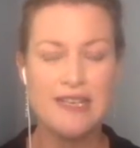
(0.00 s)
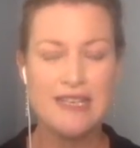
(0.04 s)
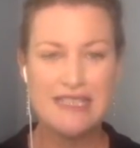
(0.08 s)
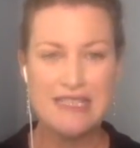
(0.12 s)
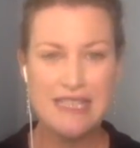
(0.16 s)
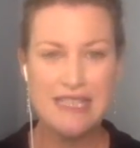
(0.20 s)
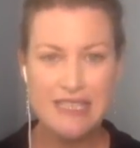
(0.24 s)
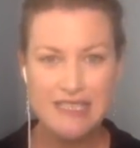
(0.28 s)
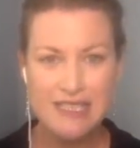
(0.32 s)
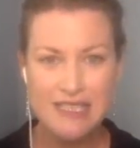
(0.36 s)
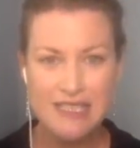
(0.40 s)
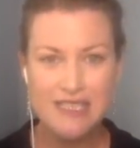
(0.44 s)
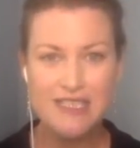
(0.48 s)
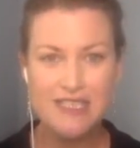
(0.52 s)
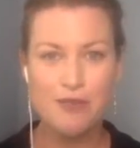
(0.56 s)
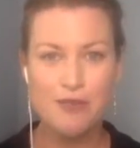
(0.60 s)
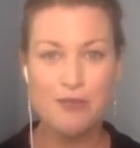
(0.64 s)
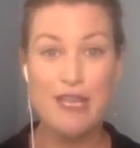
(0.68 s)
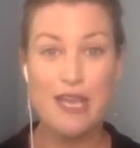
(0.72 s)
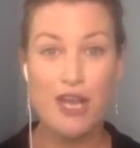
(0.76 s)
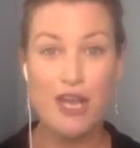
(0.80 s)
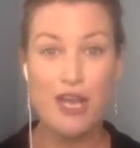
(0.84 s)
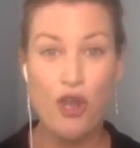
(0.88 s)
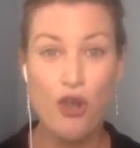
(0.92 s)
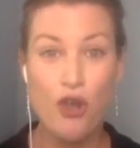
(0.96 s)
testing some of
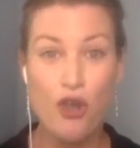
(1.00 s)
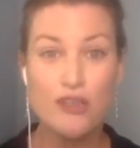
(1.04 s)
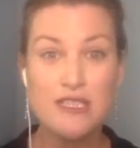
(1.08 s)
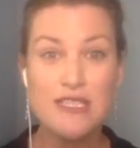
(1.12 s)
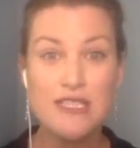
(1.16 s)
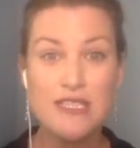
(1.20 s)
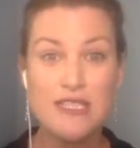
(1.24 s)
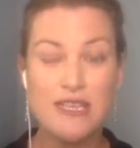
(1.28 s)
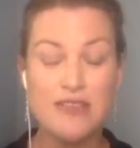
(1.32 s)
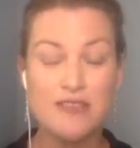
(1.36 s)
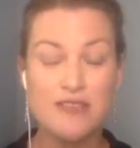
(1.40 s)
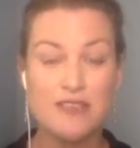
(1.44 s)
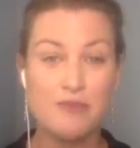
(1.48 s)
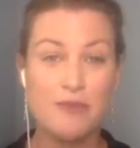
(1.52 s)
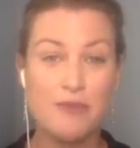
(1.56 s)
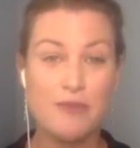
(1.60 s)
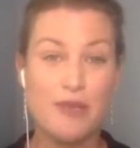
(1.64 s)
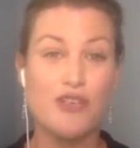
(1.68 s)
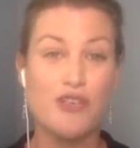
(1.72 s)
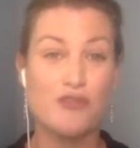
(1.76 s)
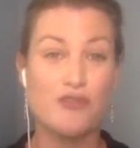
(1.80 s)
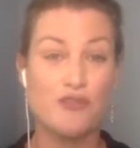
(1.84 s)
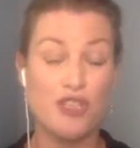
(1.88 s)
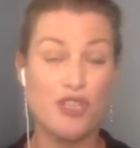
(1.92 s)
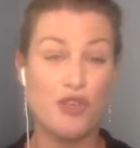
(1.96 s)
that content to make
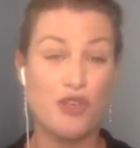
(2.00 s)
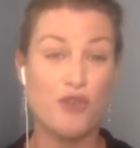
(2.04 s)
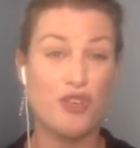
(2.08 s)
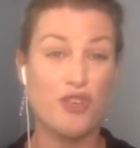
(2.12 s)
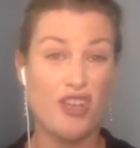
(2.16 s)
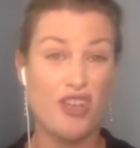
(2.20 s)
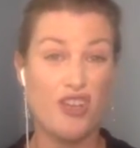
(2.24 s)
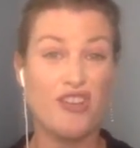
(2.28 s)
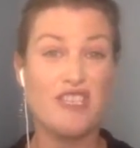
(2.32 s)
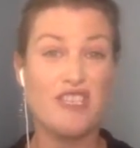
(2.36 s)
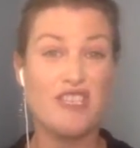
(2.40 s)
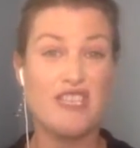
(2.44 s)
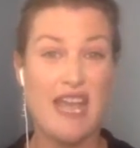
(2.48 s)
sure that you're going to